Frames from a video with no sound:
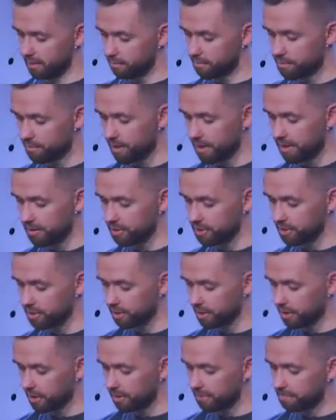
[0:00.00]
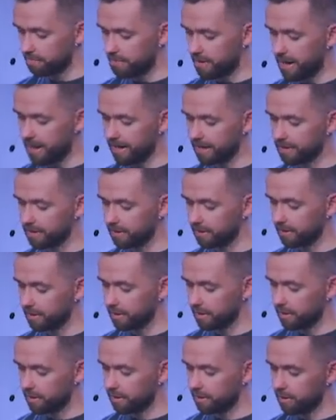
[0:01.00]
branch back,
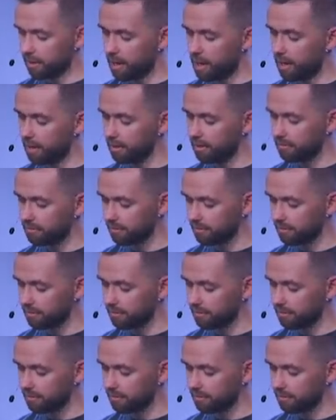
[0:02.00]
uh, olive